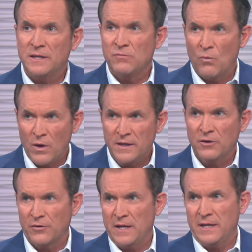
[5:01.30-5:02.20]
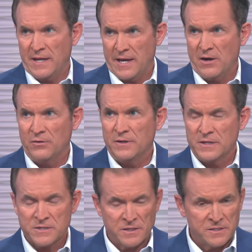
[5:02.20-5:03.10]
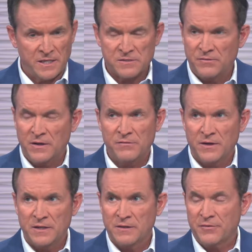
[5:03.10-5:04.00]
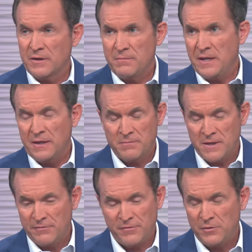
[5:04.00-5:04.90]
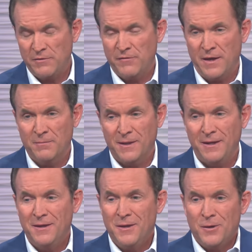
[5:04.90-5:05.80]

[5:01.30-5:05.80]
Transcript: You leave one ingredient out, and it's going to mm-hmm. taste very, very different. And being a big foodie family,